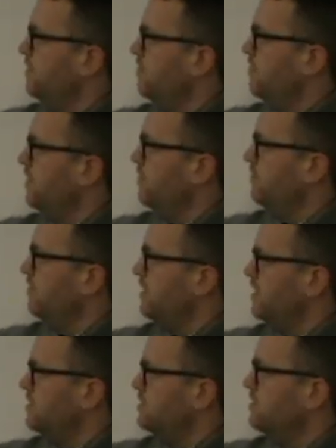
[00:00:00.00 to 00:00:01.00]
than there
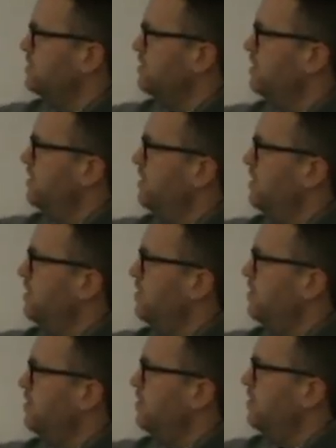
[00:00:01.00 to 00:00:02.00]
is
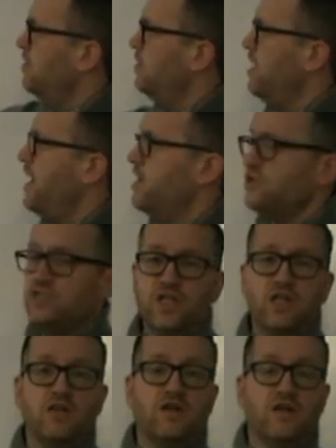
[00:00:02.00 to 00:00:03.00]

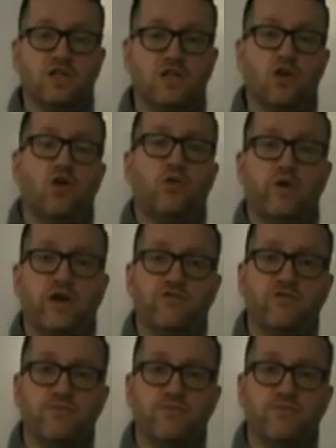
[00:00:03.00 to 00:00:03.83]
energy that is long wave.